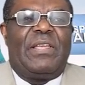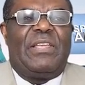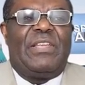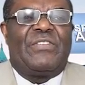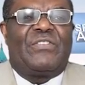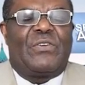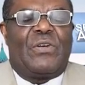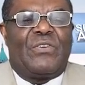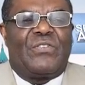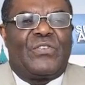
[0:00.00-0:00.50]

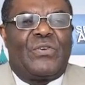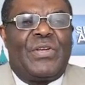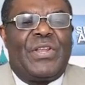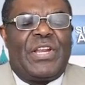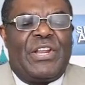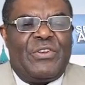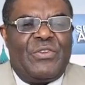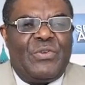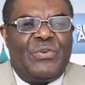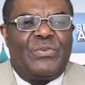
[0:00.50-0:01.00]
is also
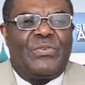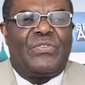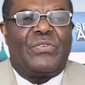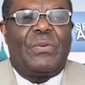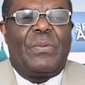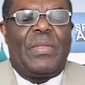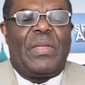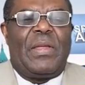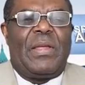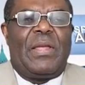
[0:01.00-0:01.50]
in the news.
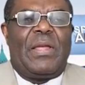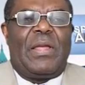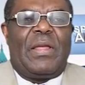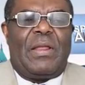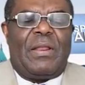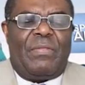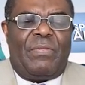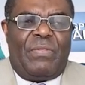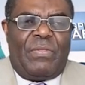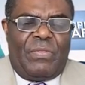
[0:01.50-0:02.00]

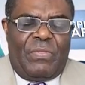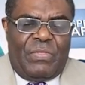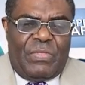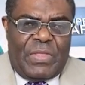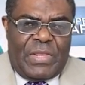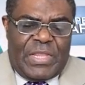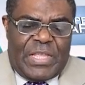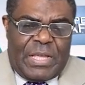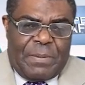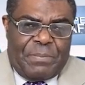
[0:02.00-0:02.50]

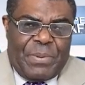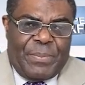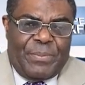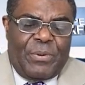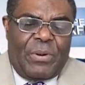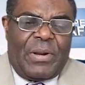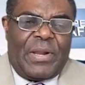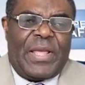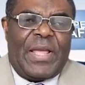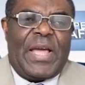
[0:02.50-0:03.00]
The
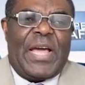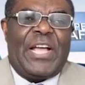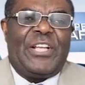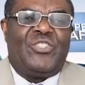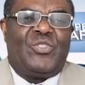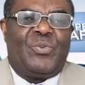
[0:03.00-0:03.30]
people there are